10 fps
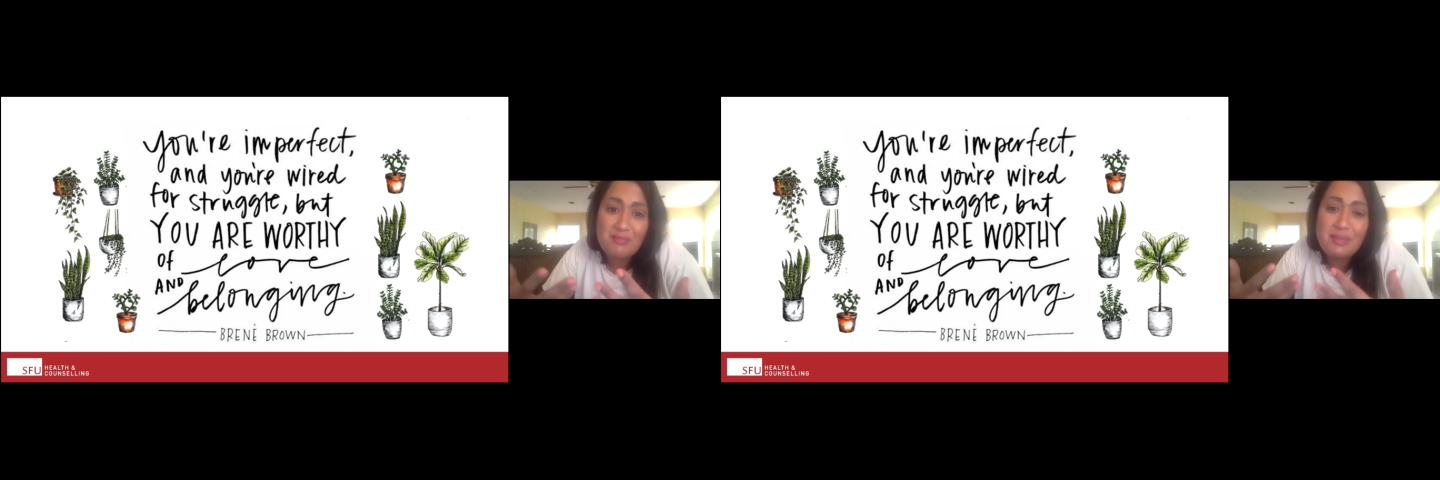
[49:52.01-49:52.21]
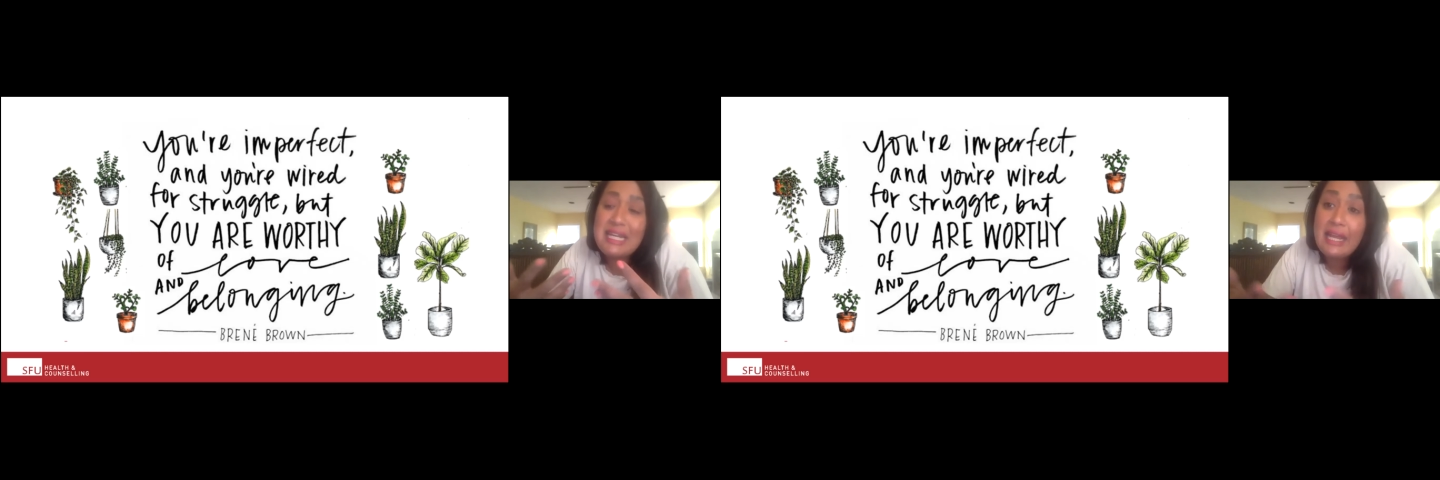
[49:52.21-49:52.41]

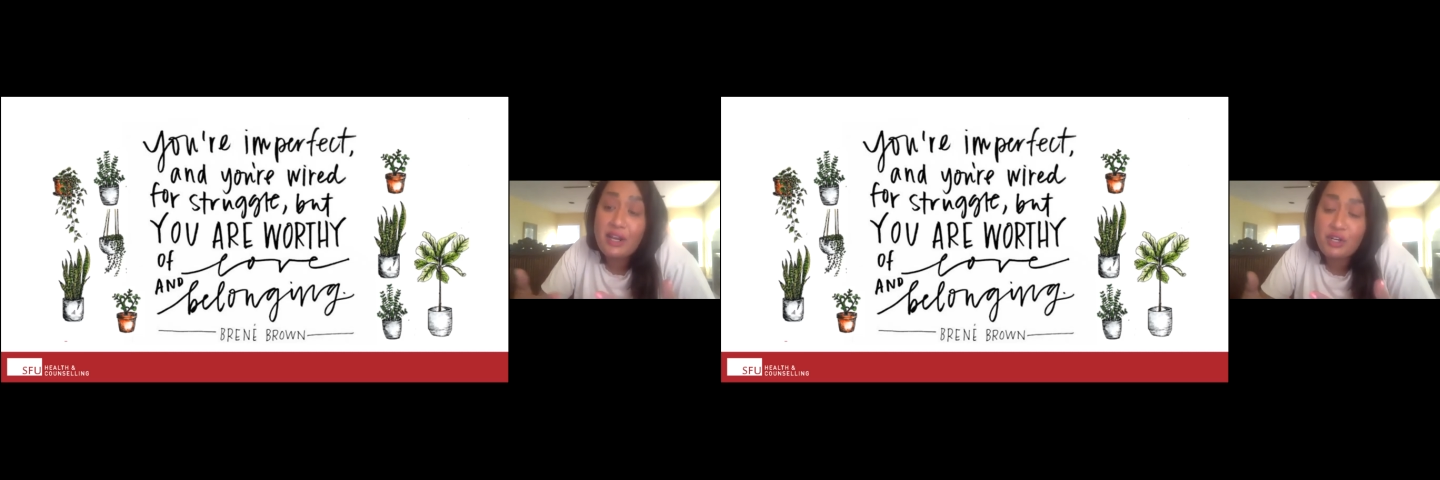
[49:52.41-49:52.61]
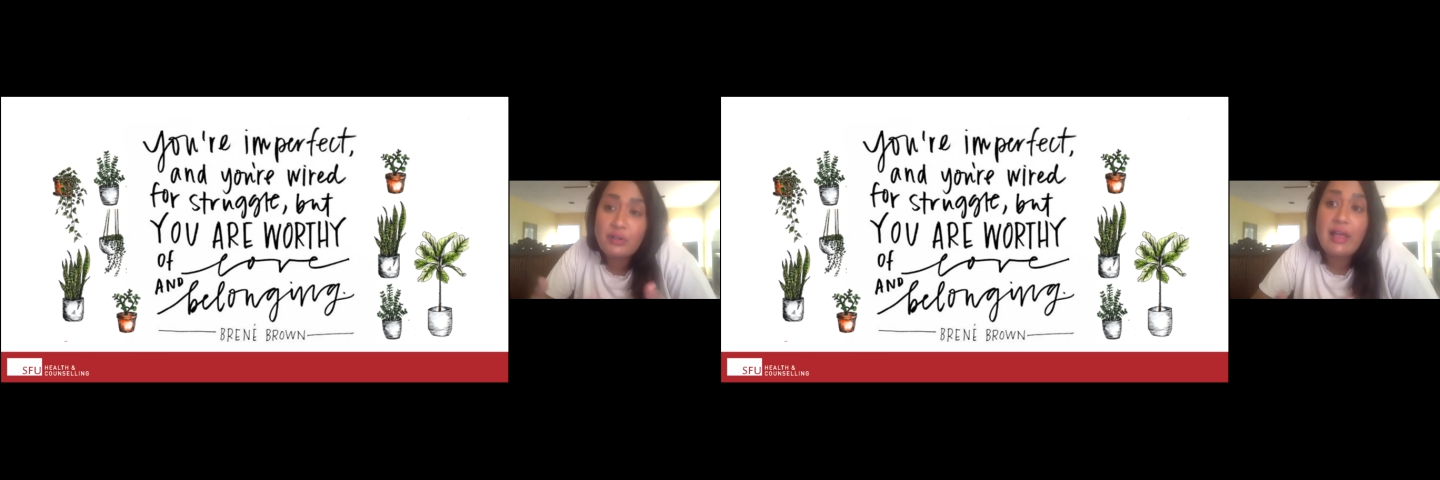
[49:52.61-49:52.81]
meaning in your